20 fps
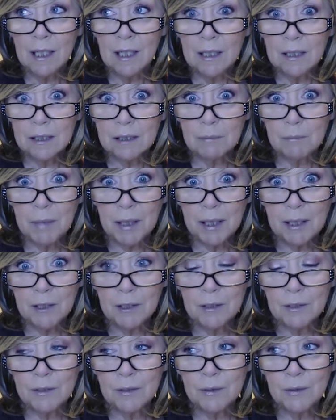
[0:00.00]

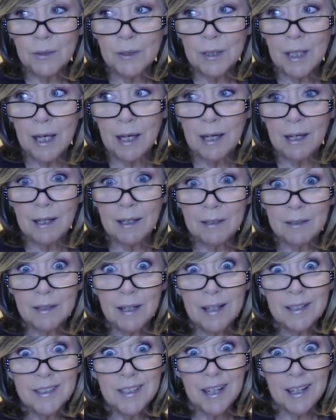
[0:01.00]
tomatoes,
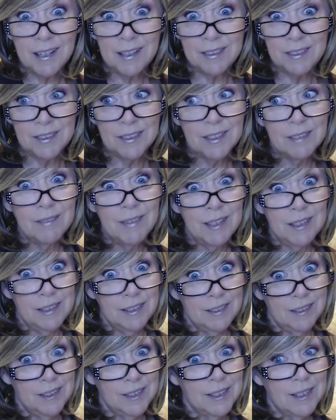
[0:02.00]
and tons of
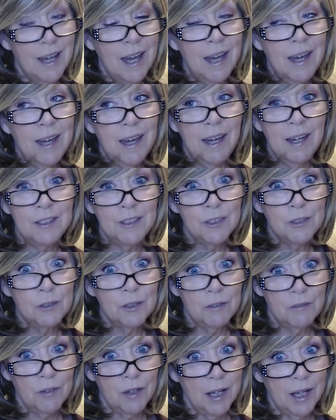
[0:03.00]
onions, and two
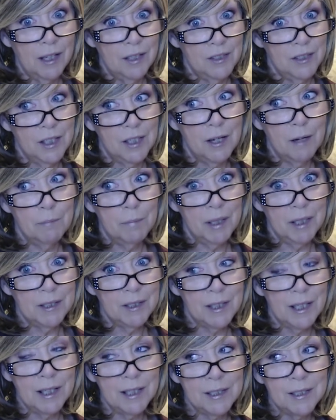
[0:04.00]
different kind of dipping
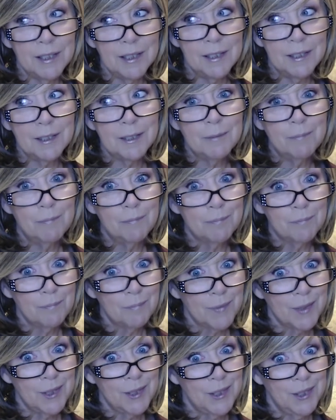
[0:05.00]
sauces.
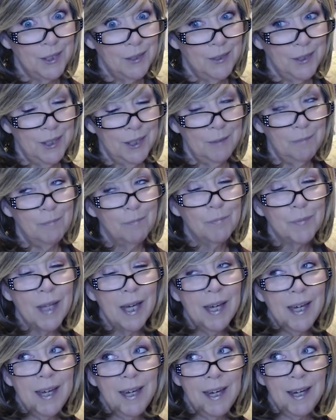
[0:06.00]
So good.
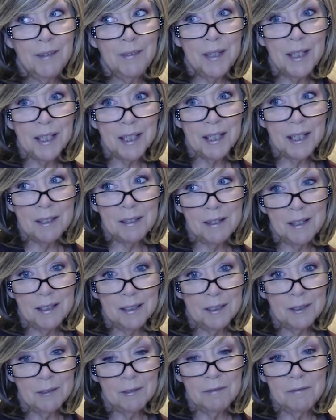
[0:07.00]
And then I got a
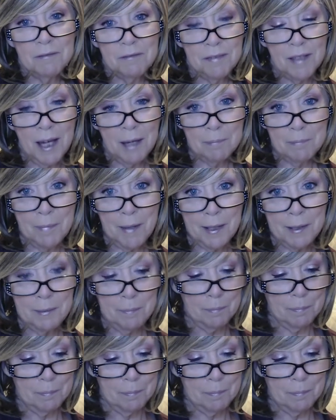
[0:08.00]
little flatbed,